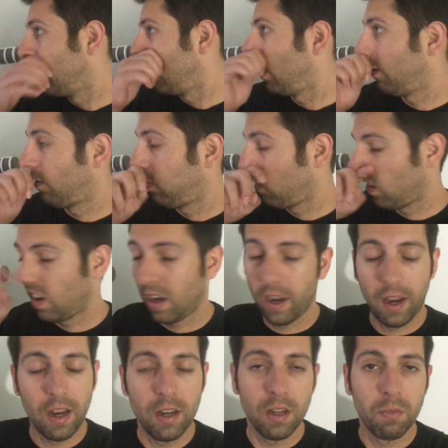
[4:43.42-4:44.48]
if I
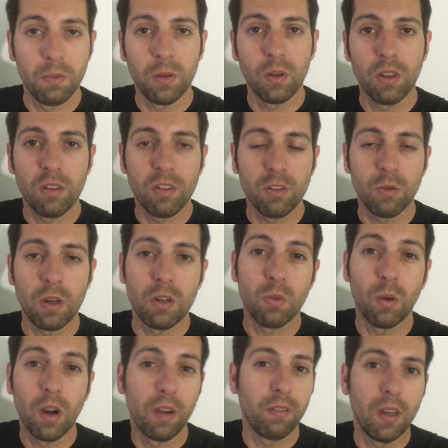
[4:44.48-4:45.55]
end up with a situation
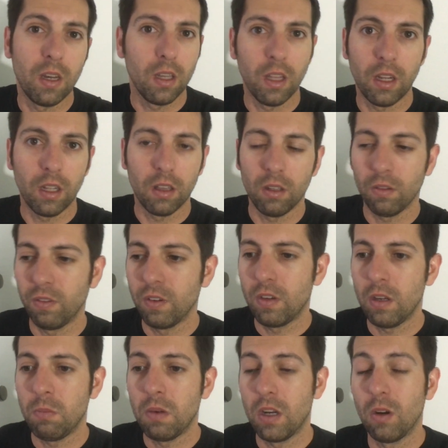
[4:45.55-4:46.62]
where I get like a little
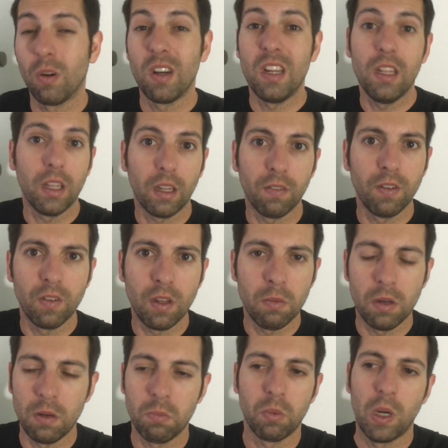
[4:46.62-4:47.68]
15-minute, or I need like a
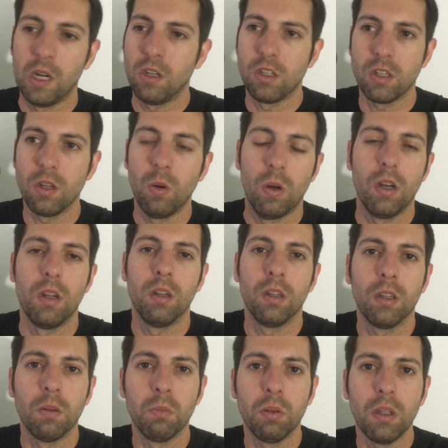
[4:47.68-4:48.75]
15-minute break, just go on a
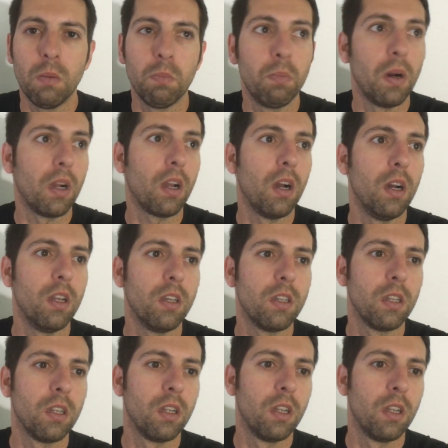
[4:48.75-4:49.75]
complete bug hunt